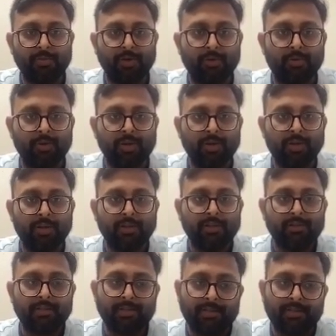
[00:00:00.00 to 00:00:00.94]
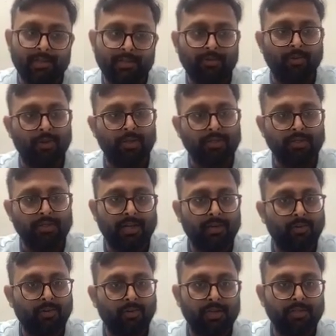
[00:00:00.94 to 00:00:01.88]
about this college,
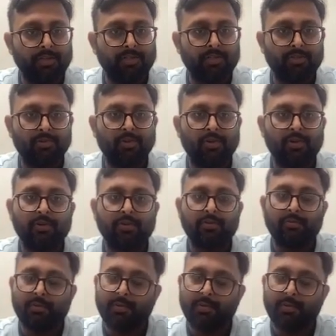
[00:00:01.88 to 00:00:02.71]
that college, and so on.